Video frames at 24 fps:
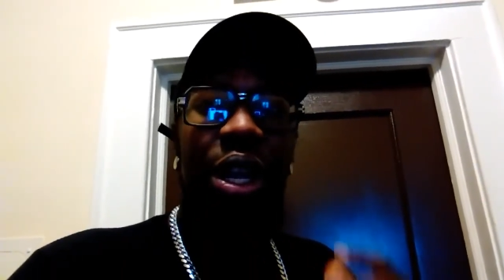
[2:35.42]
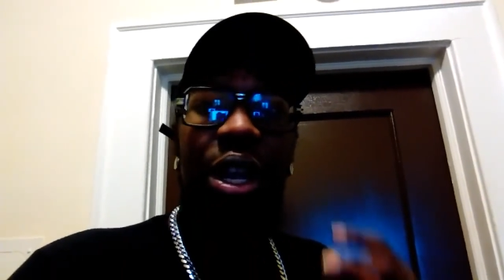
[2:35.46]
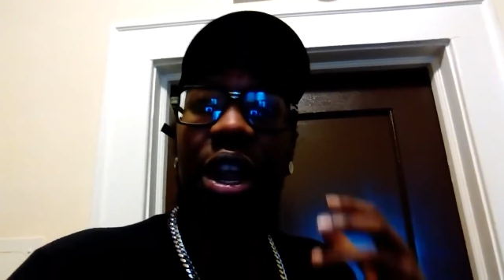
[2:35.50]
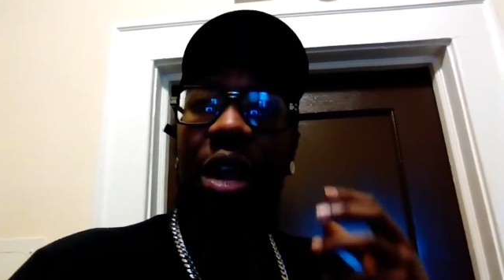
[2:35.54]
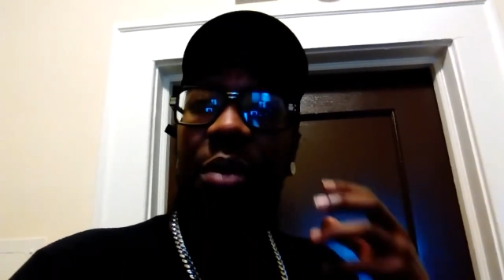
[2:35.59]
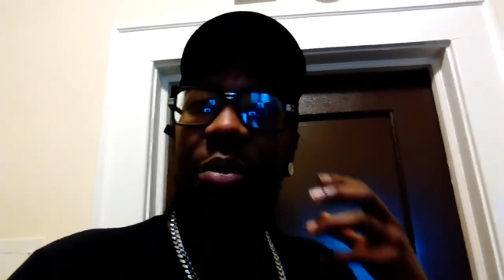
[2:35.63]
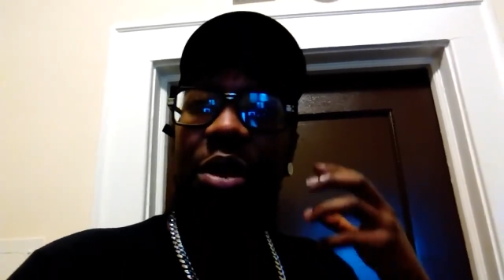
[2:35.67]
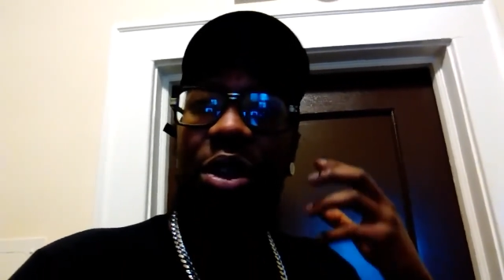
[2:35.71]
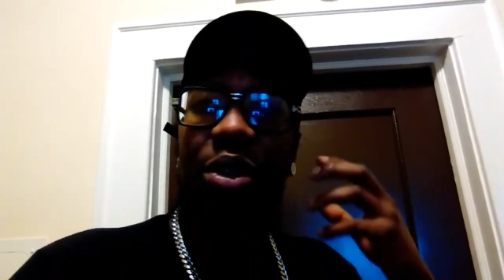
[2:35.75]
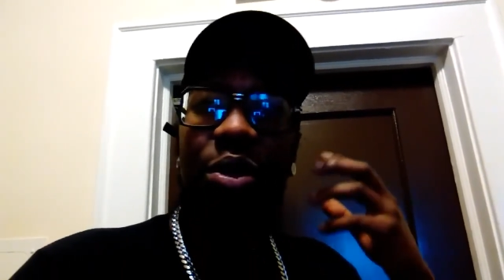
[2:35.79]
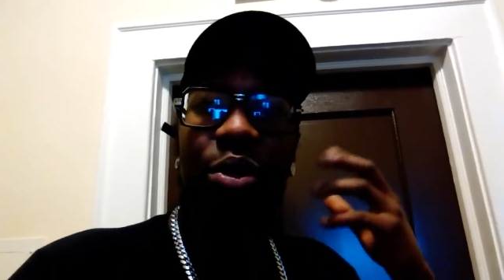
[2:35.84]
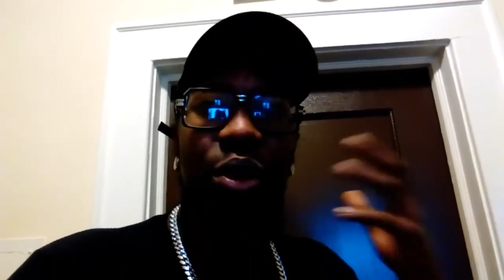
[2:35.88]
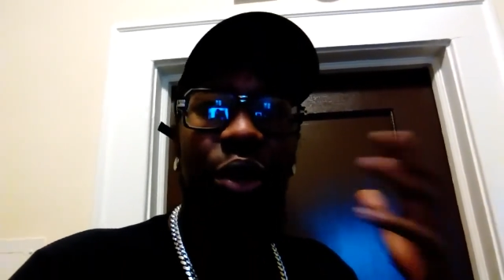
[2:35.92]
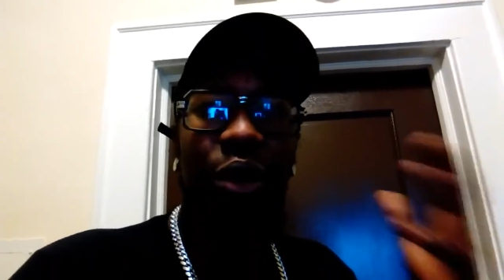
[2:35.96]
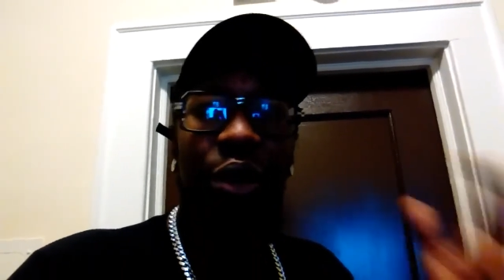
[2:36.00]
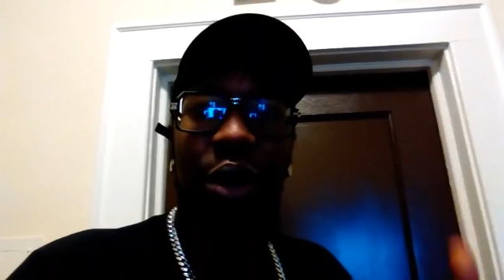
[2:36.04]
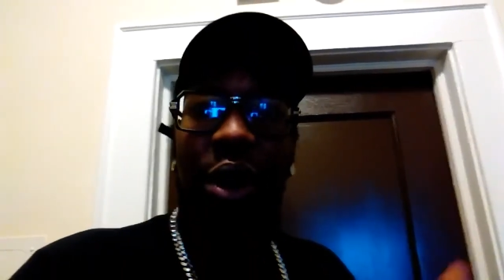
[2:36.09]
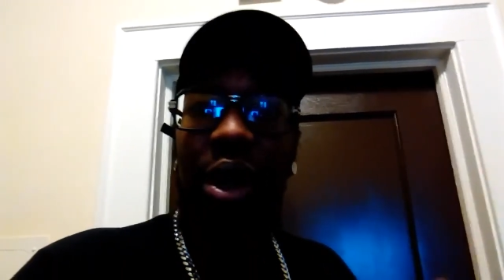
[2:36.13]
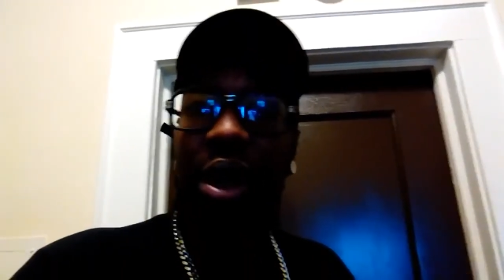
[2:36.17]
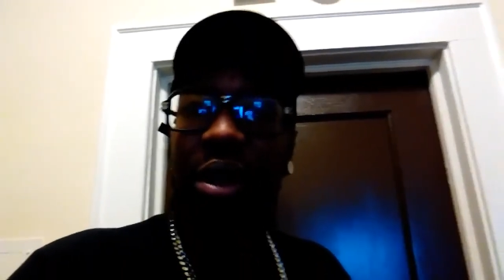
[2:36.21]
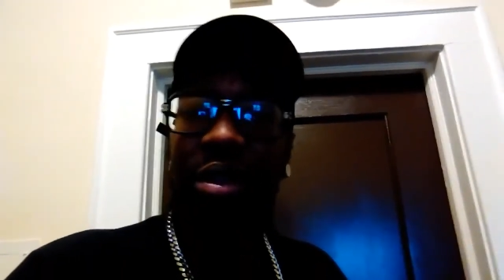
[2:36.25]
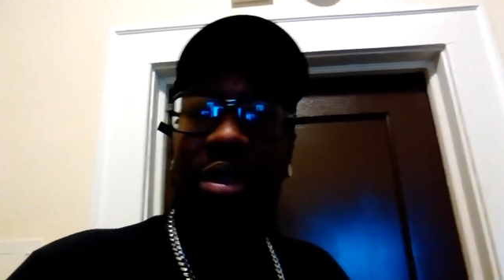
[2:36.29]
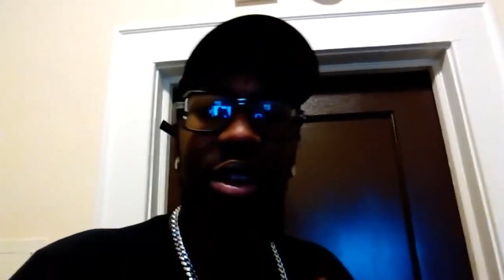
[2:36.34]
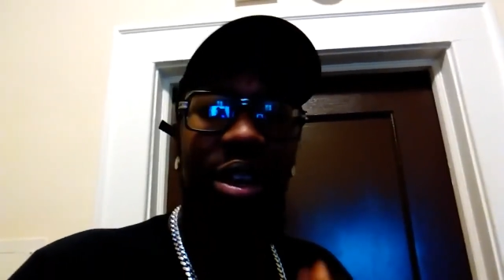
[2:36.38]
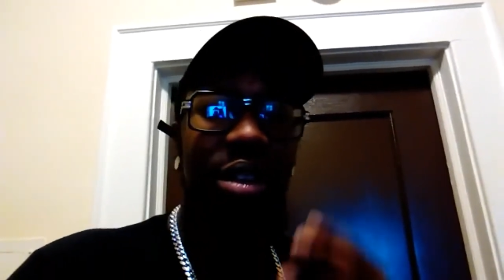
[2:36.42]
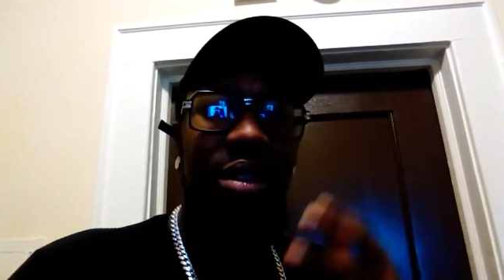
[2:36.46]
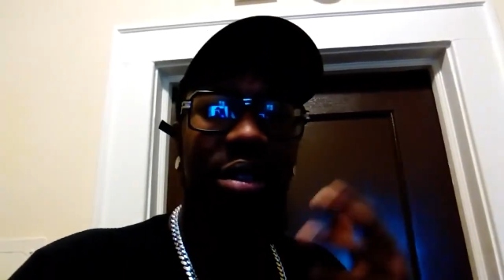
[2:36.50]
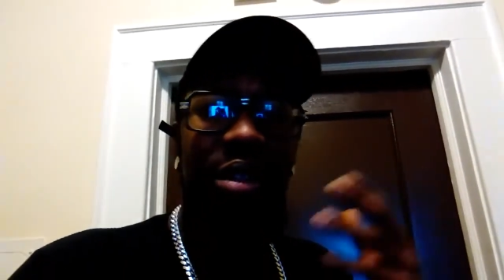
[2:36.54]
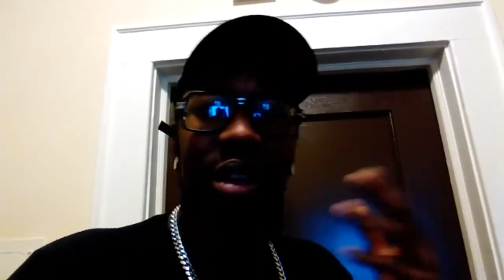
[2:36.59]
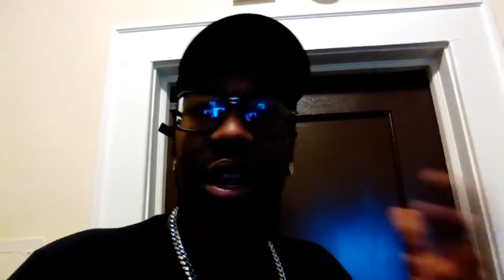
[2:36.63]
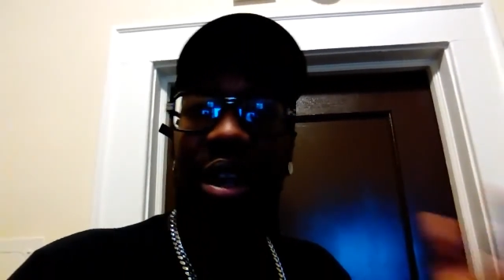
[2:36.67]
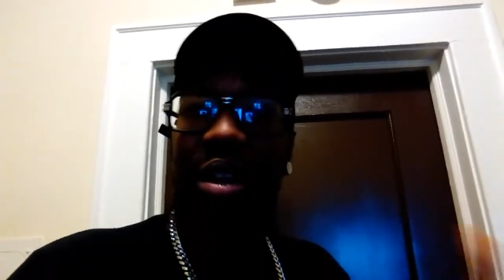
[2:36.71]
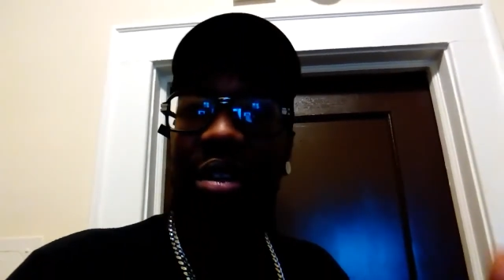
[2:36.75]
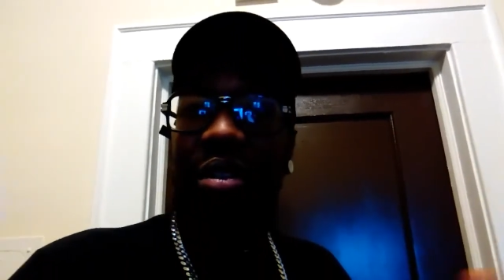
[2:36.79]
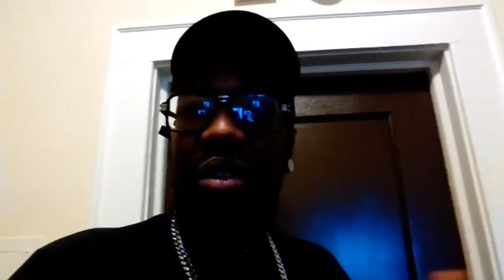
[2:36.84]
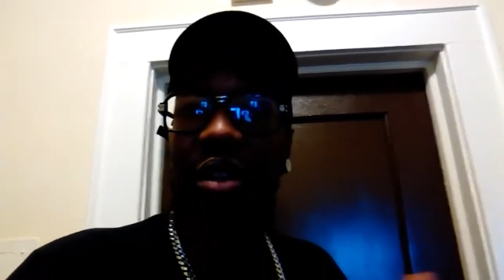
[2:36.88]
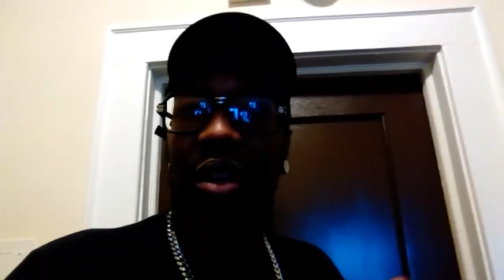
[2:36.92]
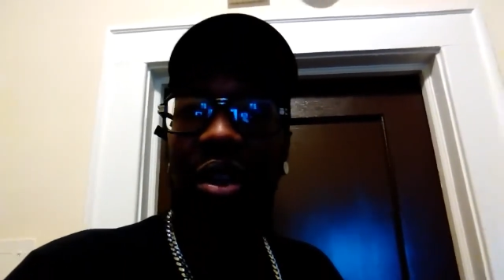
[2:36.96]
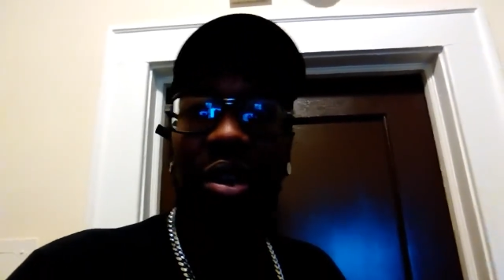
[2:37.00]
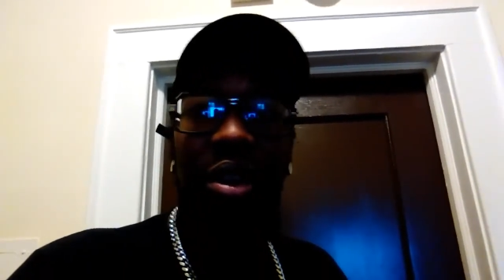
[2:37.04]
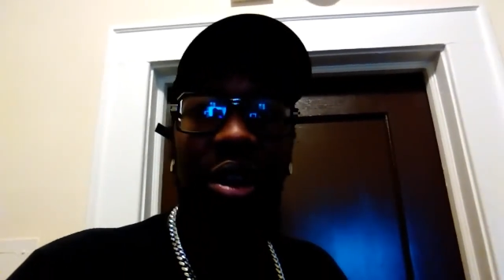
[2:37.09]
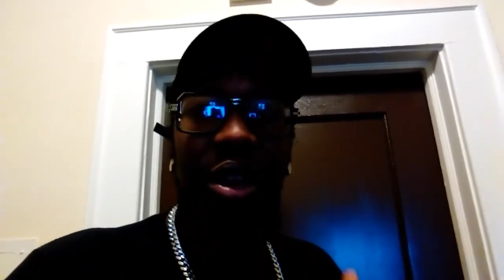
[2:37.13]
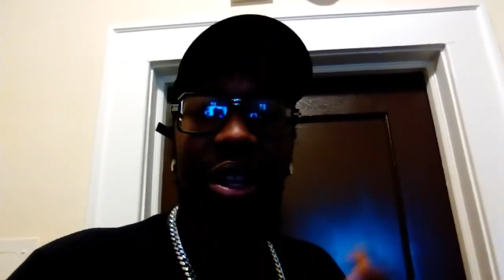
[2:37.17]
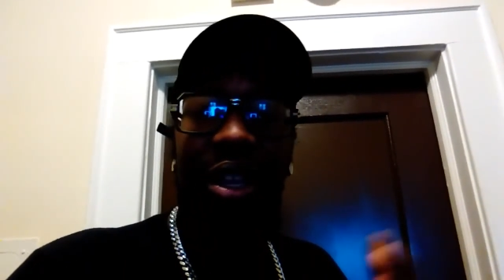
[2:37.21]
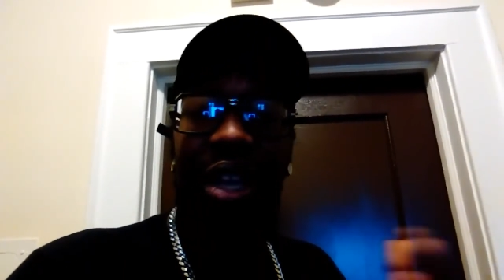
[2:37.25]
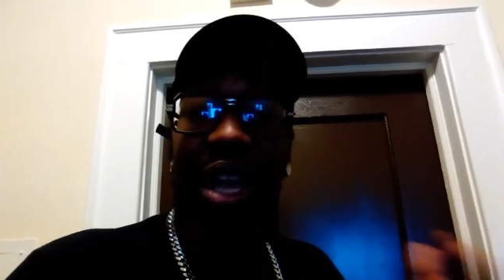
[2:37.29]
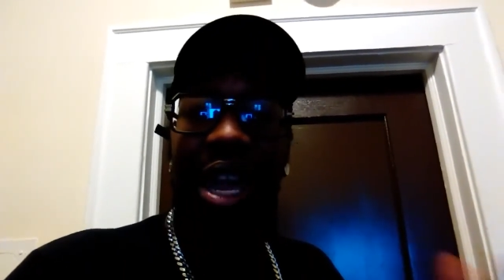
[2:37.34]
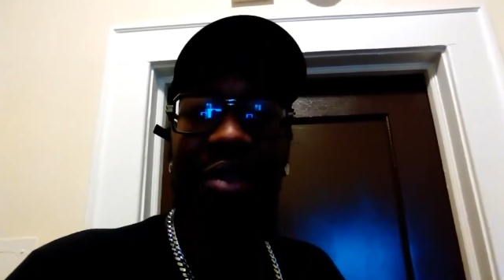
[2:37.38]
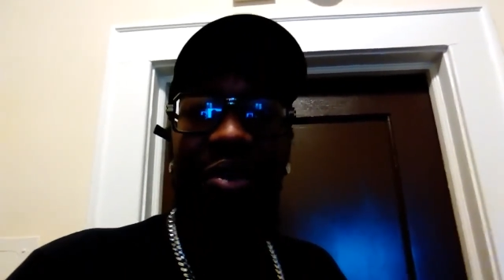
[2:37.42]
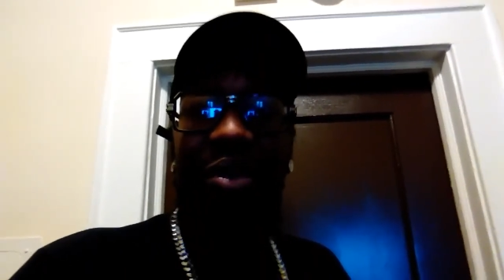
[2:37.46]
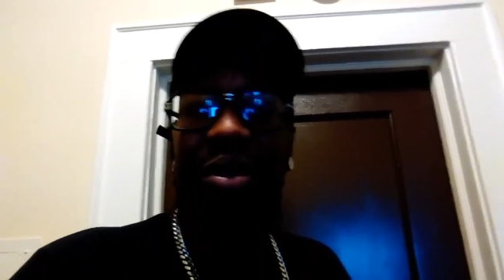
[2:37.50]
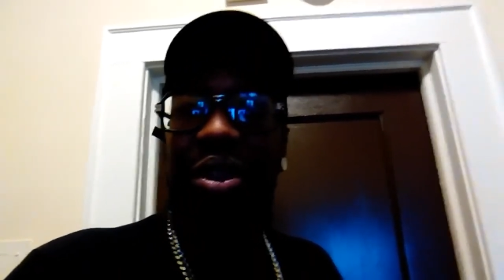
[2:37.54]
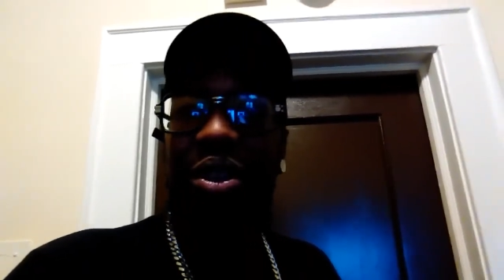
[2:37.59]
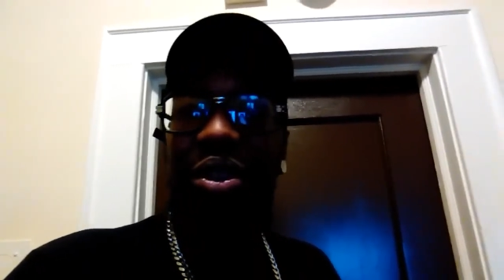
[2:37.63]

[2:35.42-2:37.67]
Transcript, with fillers: You know what I mean? You crossing these things all together,